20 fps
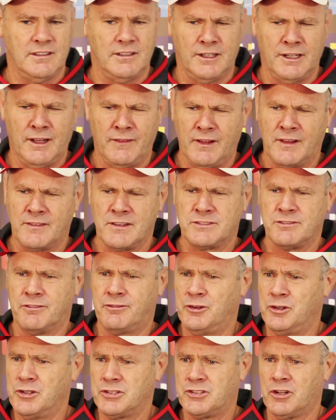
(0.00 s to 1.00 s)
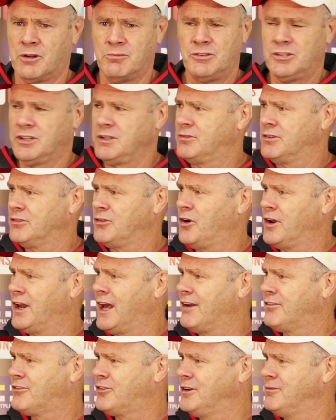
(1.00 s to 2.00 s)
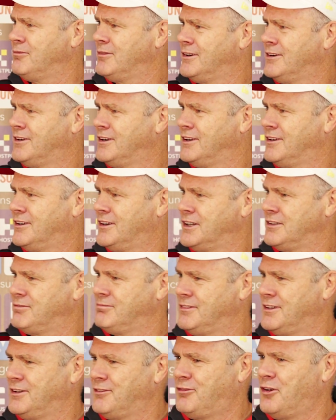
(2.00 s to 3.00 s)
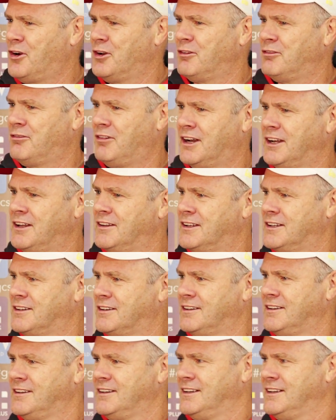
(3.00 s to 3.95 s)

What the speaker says: I don't think that's the first time teams have gone after him. I find it funny that